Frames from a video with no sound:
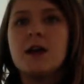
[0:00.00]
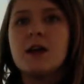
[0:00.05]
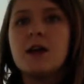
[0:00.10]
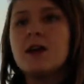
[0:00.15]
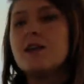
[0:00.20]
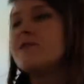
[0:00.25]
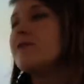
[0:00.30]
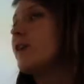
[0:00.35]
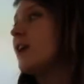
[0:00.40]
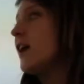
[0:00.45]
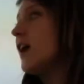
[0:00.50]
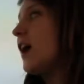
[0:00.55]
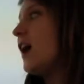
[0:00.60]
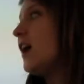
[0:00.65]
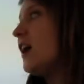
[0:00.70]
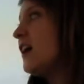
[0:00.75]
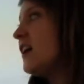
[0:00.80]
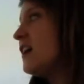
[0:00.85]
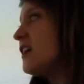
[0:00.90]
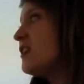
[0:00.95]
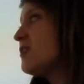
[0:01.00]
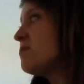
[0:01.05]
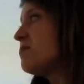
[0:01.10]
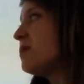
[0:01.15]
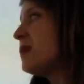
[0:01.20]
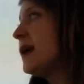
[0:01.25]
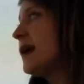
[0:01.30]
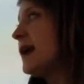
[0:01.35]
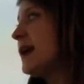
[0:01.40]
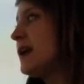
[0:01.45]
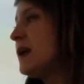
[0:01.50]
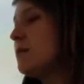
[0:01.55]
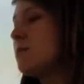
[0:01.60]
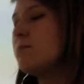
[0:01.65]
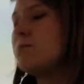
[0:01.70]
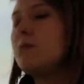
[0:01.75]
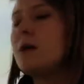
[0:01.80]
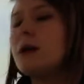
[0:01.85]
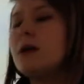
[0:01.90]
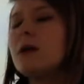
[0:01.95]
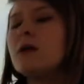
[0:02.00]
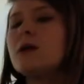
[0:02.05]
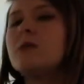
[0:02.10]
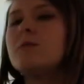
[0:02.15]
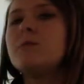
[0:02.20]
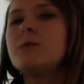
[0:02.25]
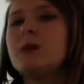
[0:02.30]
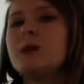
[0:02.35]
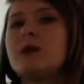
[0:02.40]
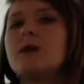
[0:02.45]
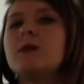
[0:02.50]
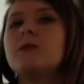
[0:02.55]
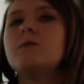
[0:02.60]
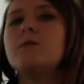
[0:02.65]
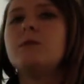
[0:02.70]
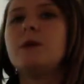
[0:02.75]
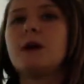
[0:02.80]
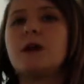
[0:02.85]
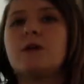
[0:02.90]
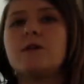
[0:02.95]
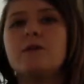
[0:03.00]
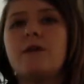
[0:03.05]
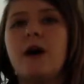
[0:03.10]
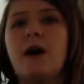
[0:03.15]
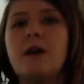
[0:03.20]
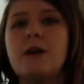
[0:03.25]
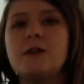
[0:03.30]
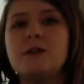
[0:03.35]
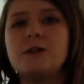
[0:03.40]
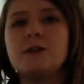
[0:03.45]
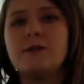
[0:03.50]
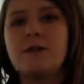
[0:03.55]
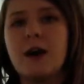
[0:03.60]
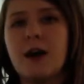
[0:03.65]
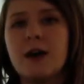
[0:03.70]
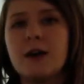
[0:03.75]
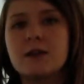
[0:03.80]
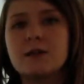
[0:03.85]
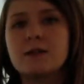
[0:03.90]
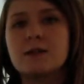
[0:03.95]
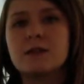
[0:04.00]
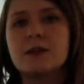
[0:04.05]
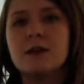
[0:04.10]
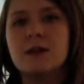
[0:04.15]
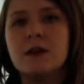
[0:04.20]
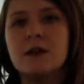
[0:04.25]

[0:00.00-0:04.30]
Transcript: If I am plugging in bigger and bigger values of x,